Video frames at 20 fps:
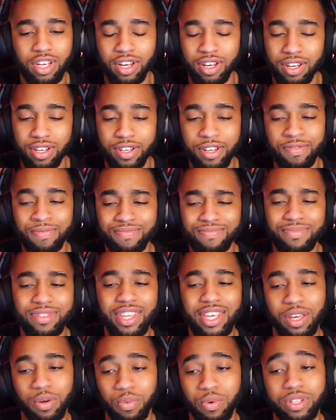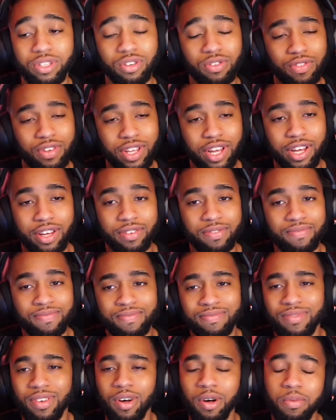Uh, I think it wins over that.
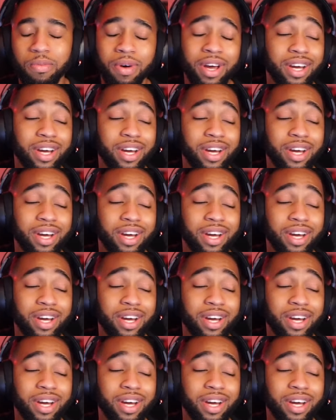Oh my